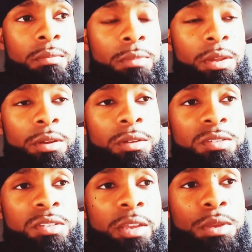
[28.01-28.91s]

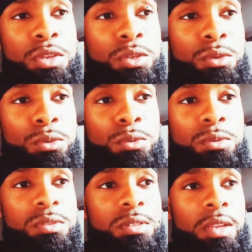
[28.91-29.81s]
Mirrors can be
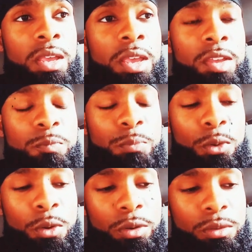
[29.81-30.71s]
used as
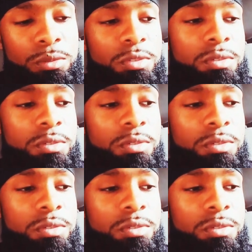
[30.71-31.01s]
portals.